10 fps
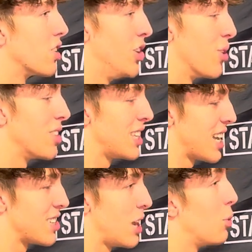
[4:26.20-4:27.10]
doing things like
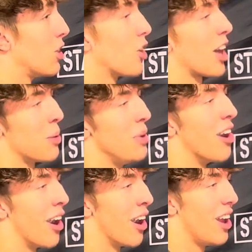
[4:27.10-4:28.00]
this. It would look like a
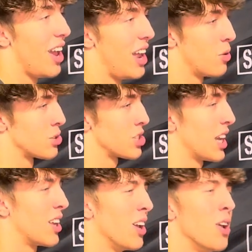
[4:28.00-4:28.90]
mirror, and it was like
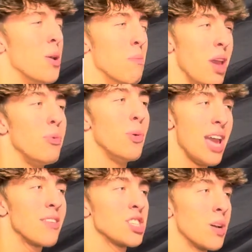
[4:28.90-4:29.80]
maybe we
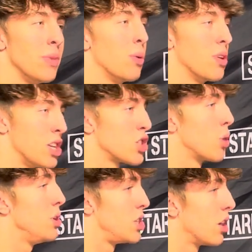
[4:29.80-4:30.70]
have something with this. So
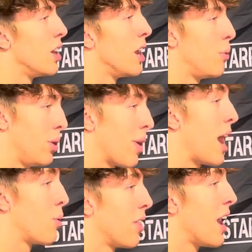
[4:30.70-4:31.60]
we took it and we
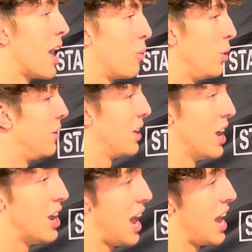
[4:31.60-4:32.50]
ran with it, and we
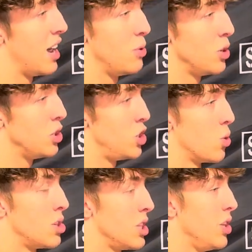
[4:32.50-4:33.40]
ended up doing
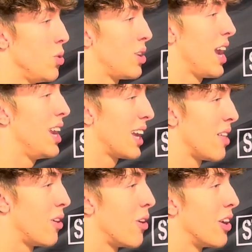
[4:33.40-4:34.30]
tours in the UK
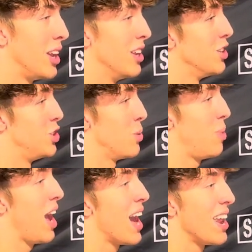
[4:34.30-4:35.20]
together and
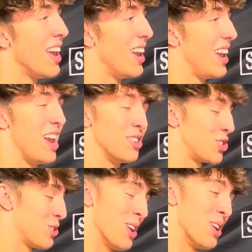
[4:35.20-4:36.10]
Japan. It's